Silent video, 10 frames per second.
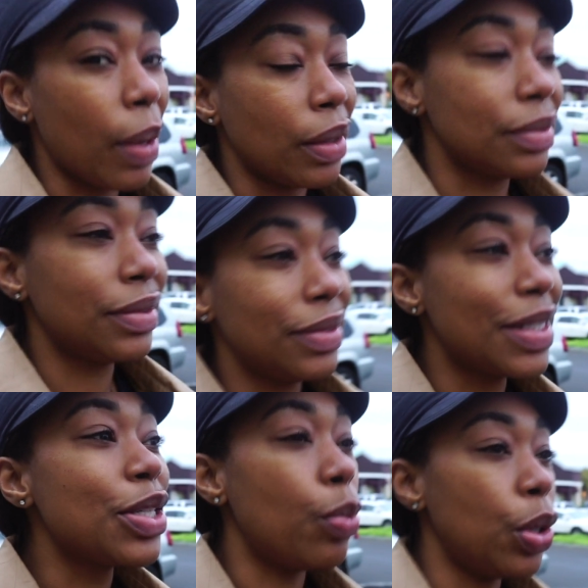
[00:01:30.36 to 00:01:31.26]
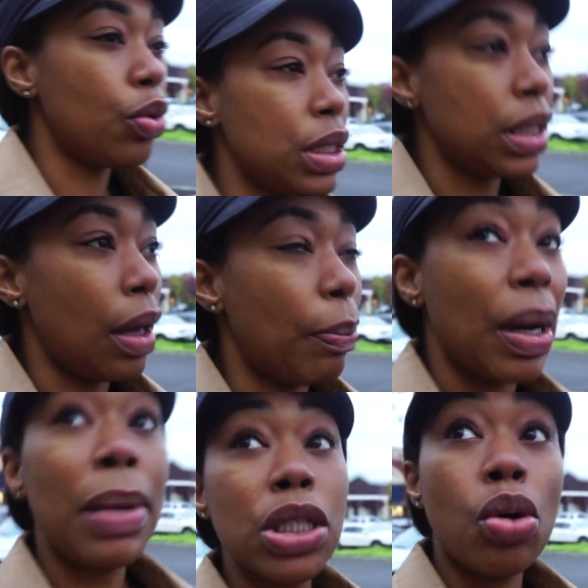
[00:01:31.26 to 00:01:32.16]
about. So we're going to see it, but I'm
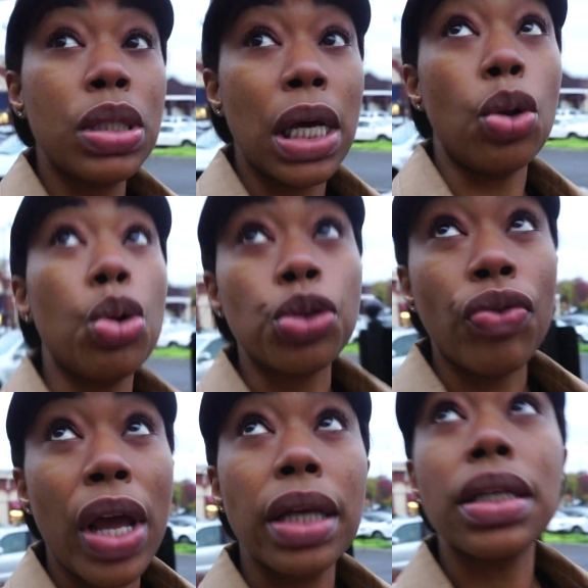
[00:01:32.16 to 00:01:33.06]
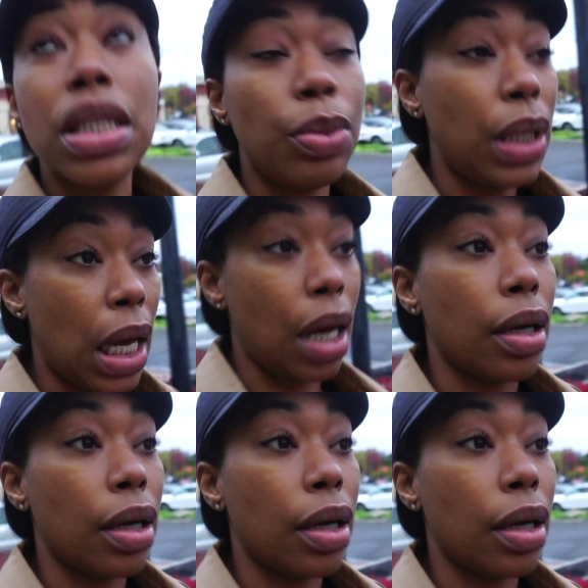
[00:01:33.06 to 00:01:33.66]
about to go inside Nordstrom Rack and see what they got